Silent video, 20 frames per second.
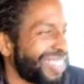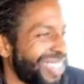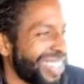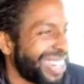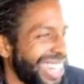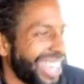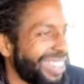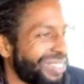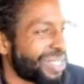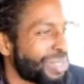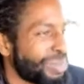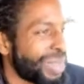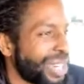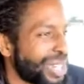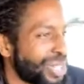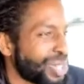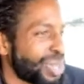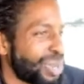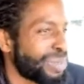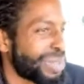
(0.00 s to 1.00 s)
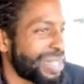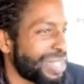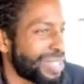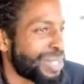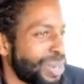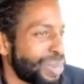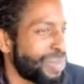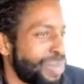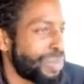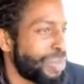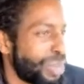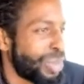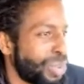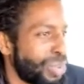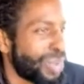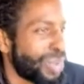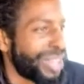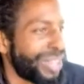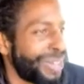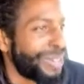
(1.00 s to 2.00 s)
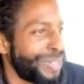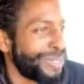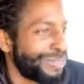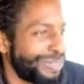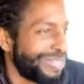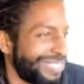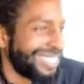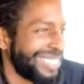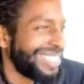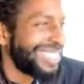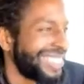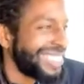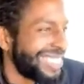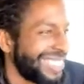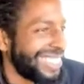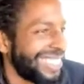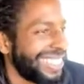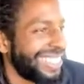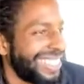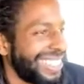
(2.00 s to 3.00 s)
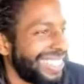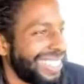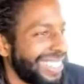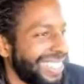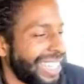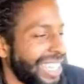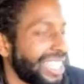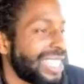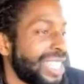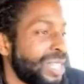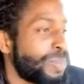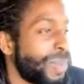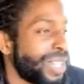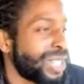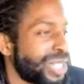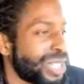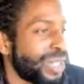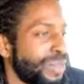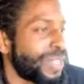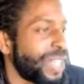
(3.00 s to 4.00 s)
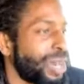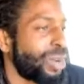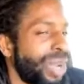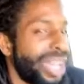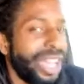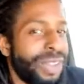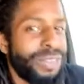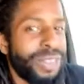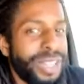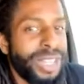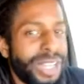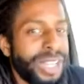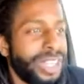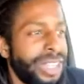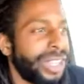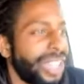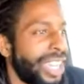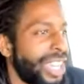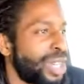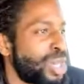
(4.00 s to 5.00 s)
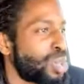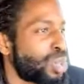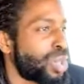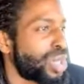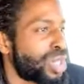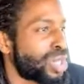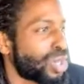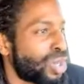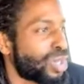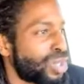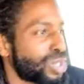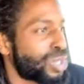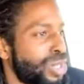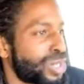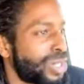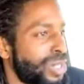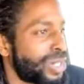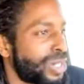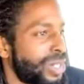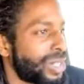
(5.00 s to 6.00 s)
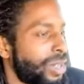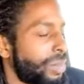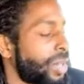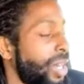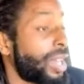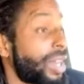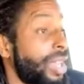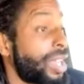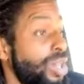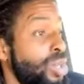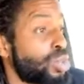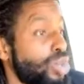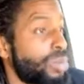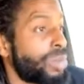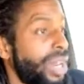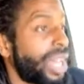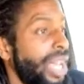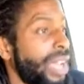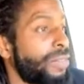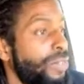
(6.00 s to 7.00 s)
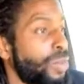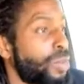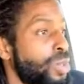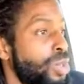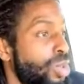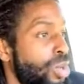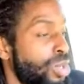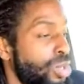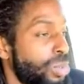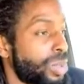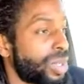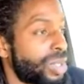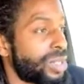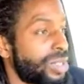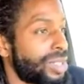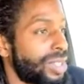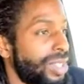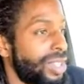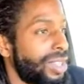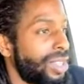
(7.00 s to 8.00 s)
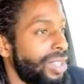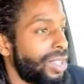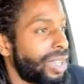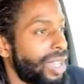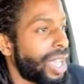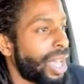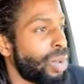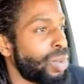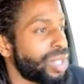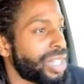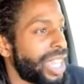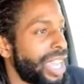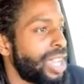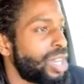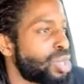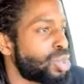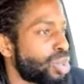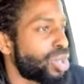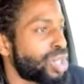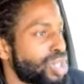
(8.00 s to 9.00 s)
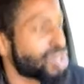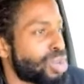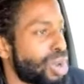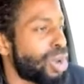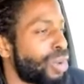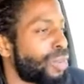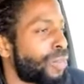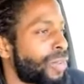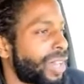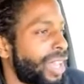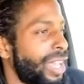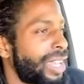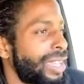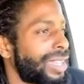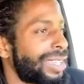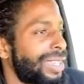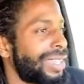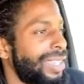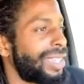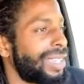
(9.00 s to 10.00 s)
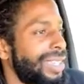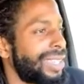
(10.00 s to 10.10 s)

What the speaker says: I'm gonna have to make sure I'm conservative on the way home. That's especially if they don't have a Android charger. I mean, not an Android, but an iPhone charger. Because I was Android strong for like